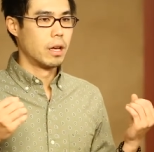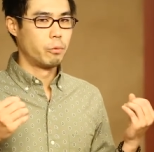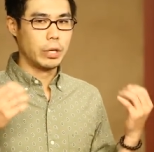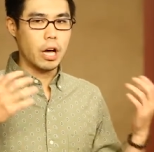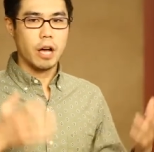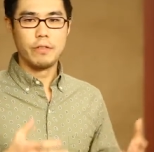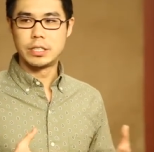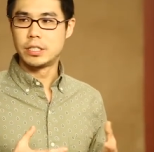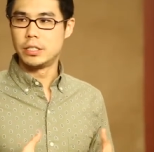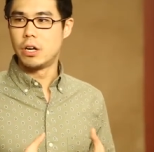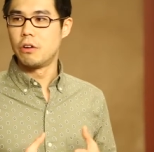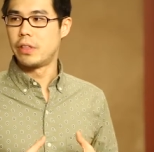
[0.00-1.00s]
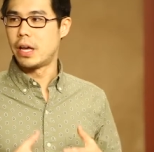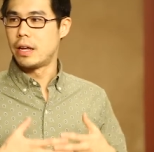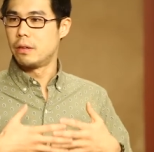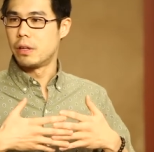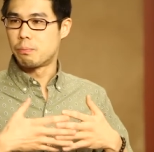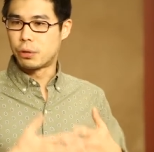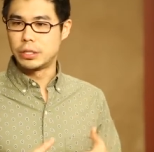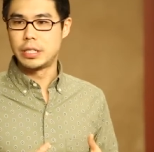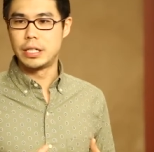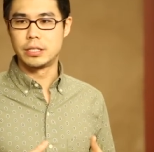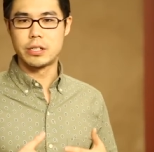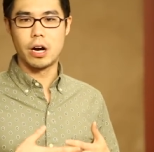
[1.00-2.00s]
we obviously know that
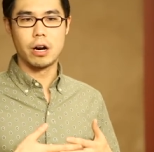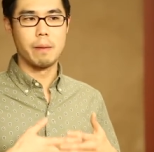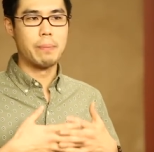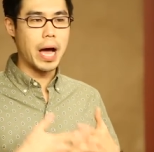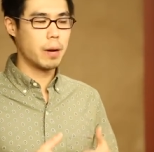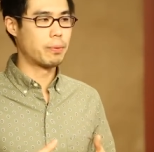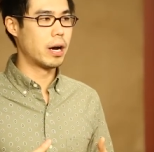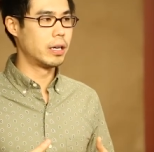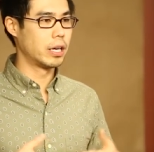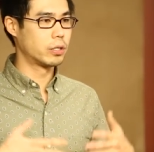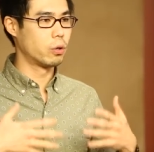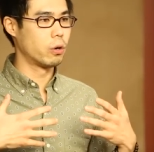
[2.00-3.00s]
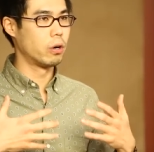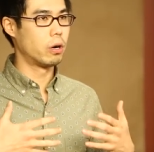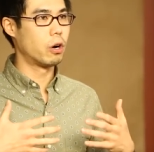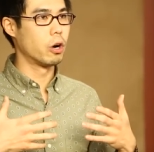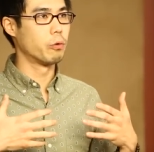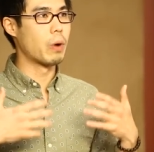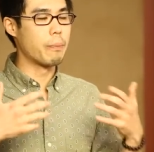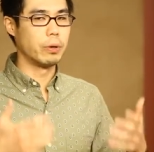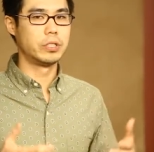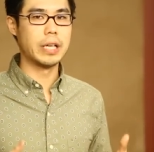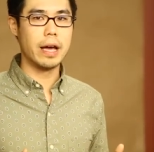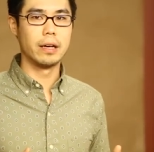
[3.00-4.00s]
prisons are a byproduct or
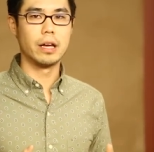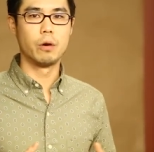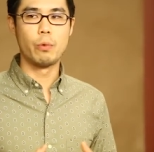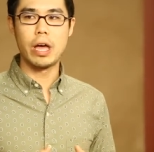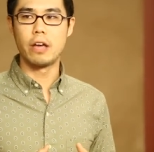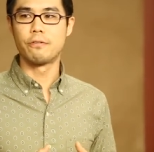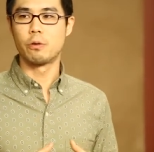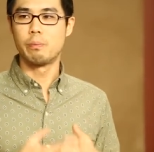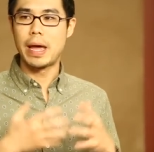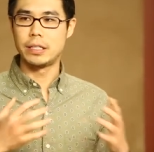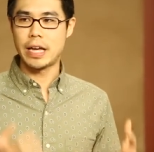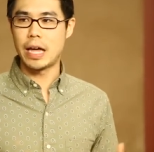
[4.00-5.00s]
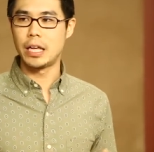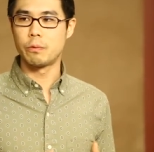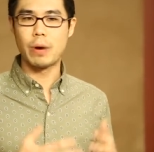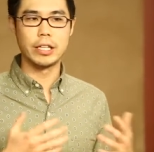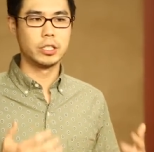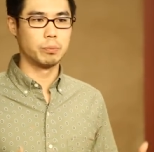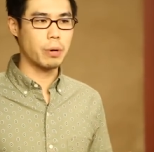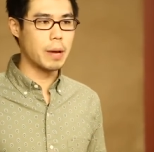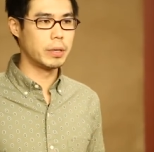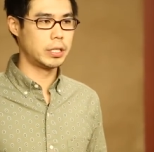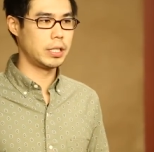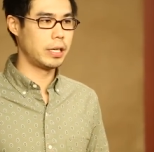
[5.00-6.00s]
represent a way for maintaining white
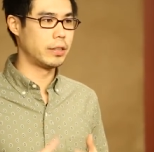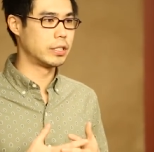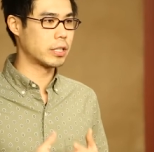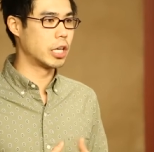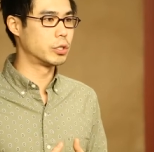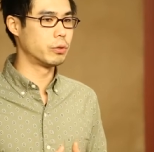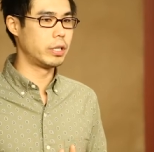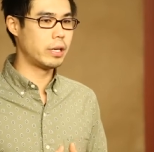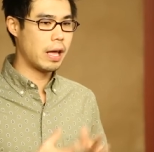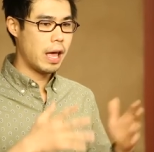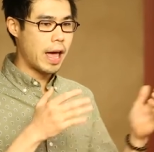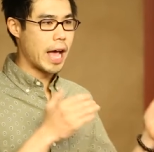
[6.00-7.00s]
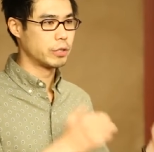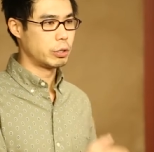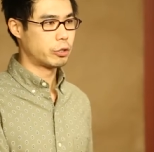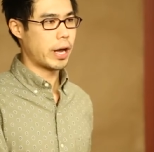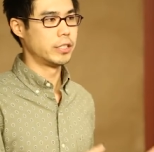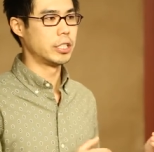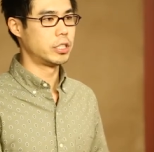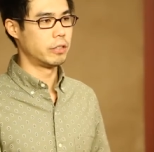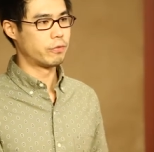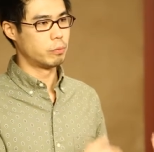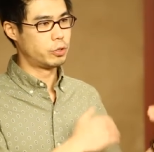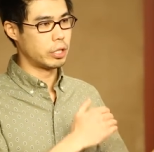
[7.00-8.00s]
supremacy in this country as we transition
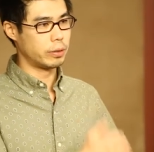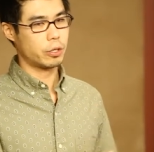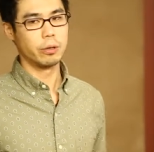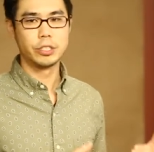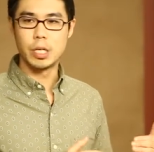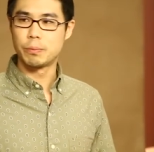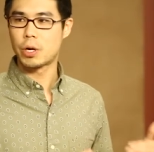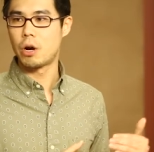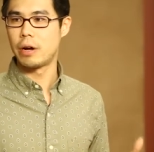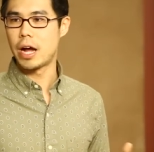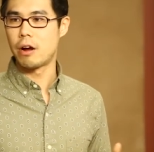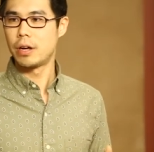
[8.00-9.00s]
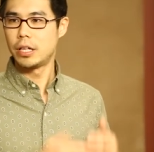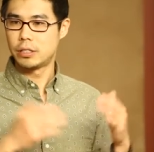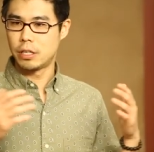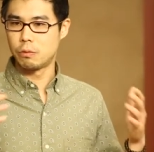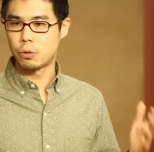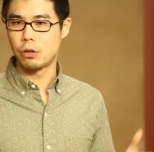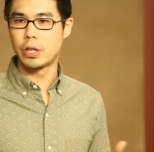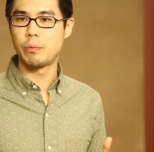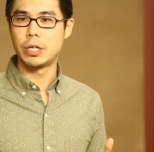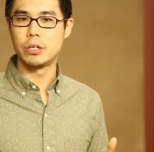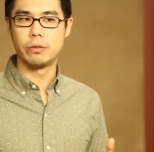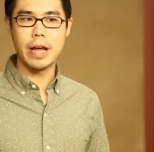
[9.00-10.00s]
from Jim Crow era into the world that
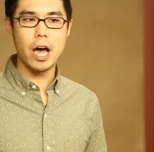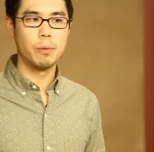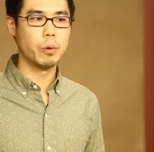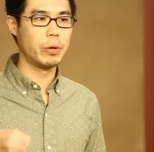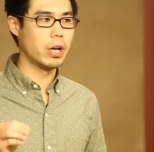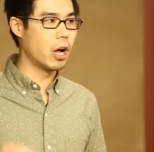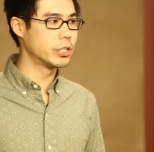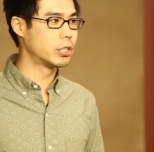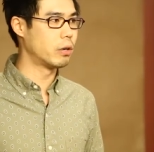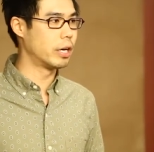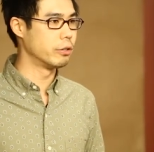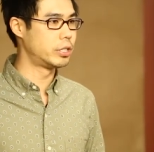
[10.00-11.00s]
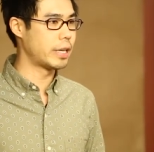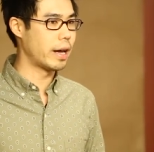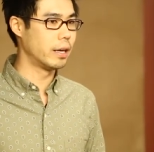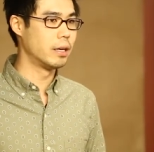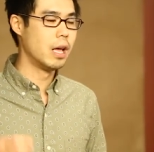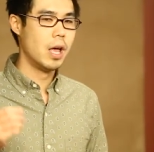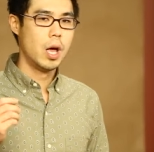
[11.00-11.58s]
we know now. But we also understand